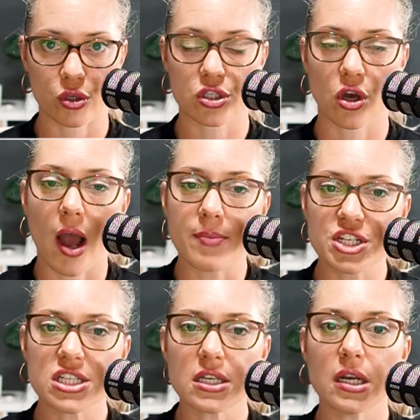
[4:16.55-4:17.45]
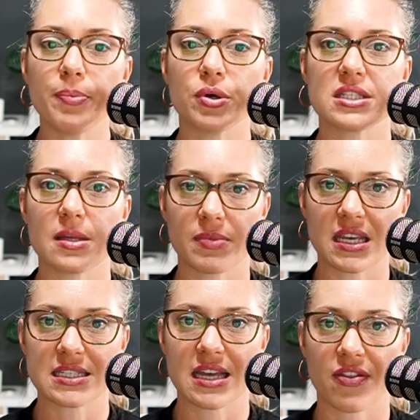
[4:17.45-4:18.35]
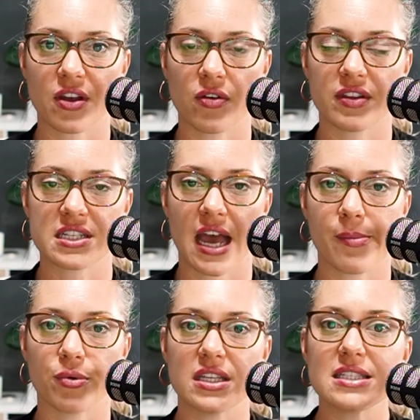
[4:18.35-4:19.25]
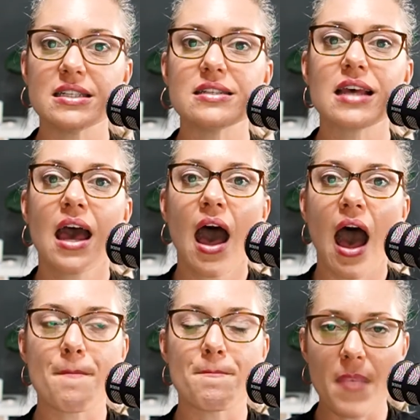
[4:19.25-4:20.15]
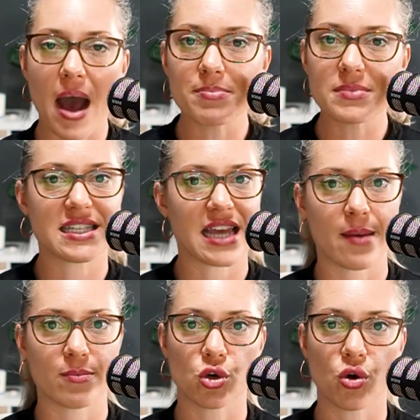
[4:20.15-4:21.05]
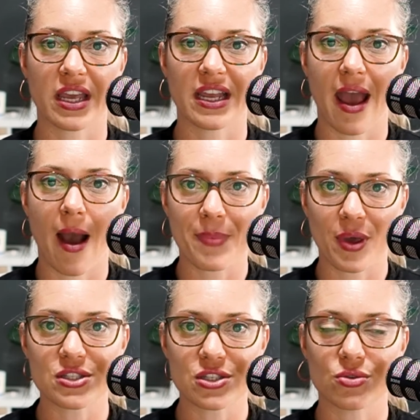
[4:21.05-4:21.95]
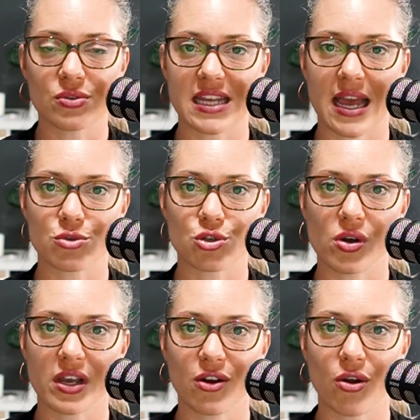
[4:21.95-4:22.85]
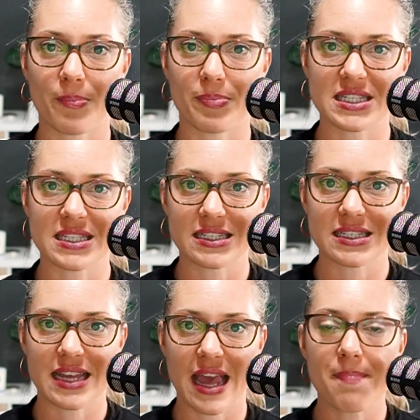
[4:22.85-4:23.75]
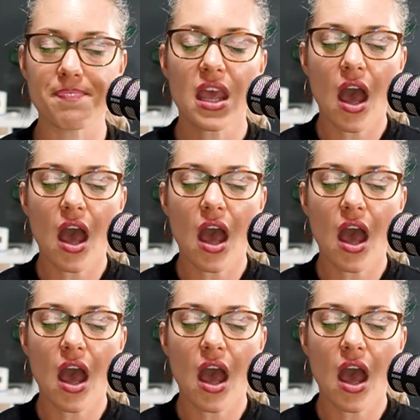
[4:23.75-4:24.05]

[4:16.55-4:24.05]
So I'm just going to put some things out there on the table. This is Mum Sam talking now, personal Sam talking, not business Sam.